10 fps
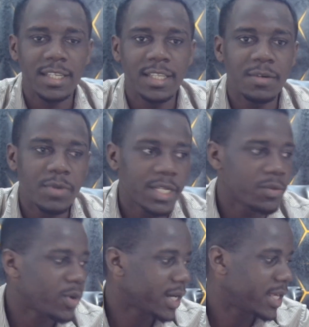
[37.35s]
they are really
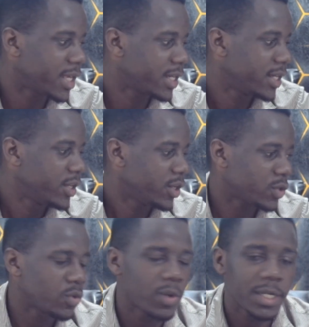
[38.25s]
working
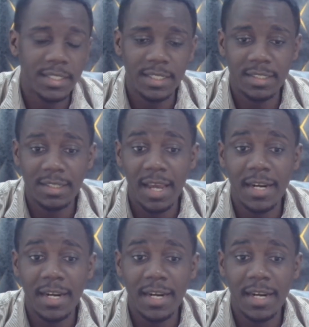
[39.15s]
towards that side.